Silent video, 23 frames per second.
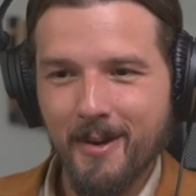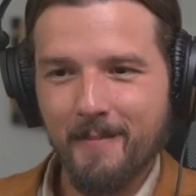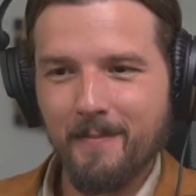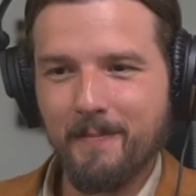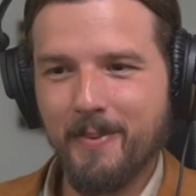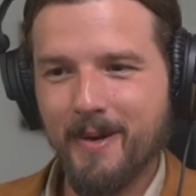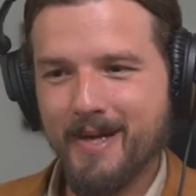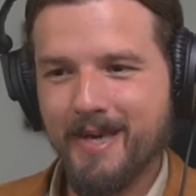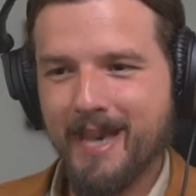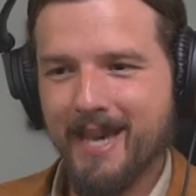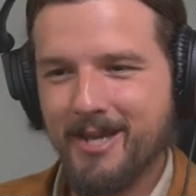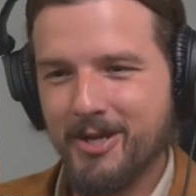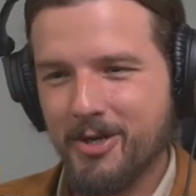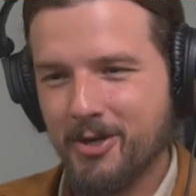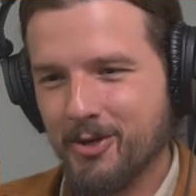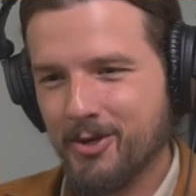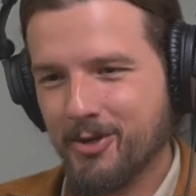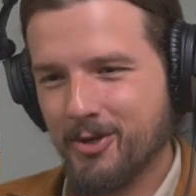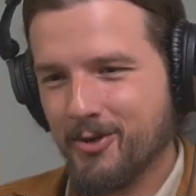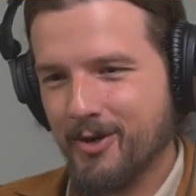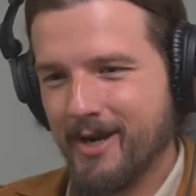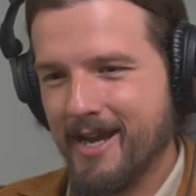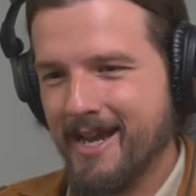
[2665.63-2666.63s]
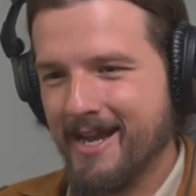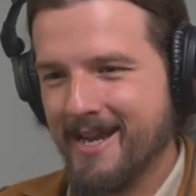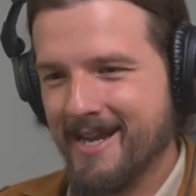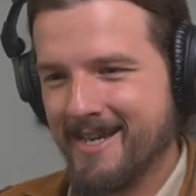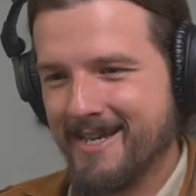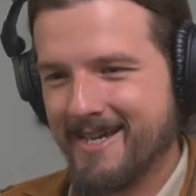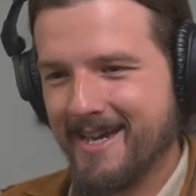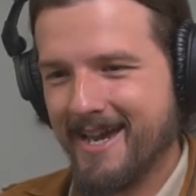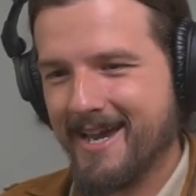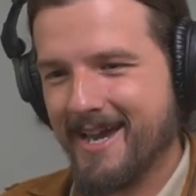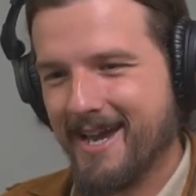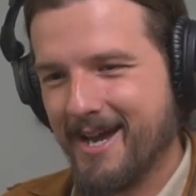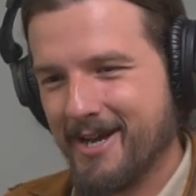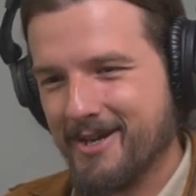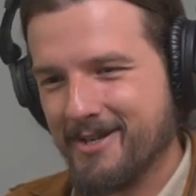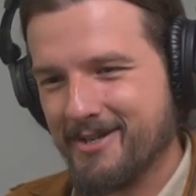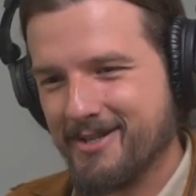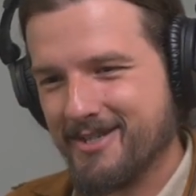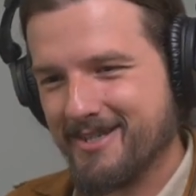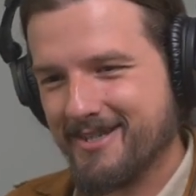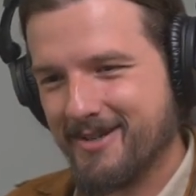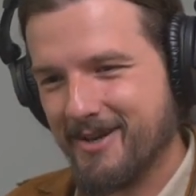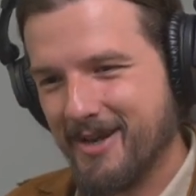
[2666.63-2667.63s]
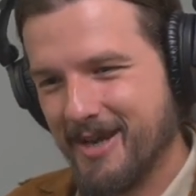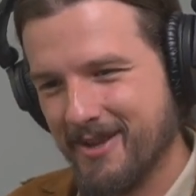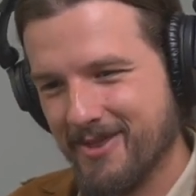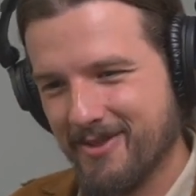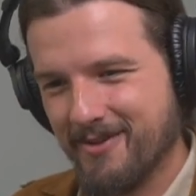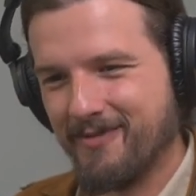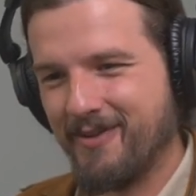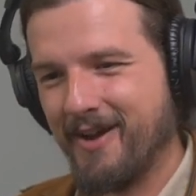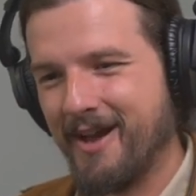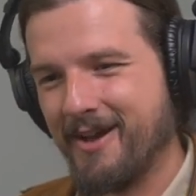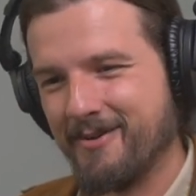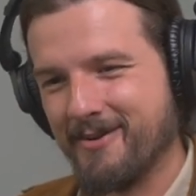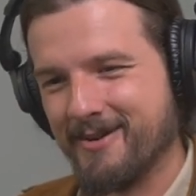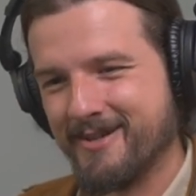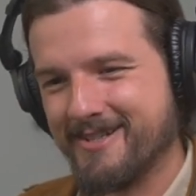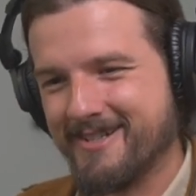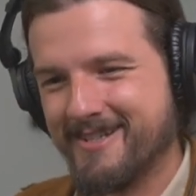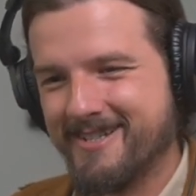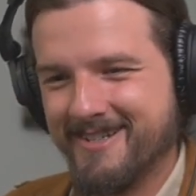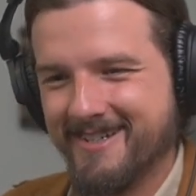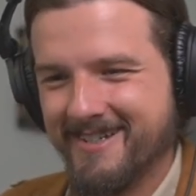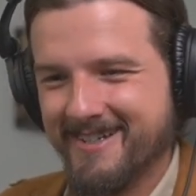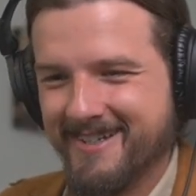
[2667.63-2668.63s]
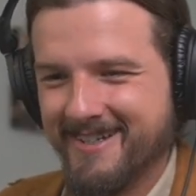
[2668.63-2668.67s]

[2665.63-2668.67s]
but yet you're creating chaos in the virus.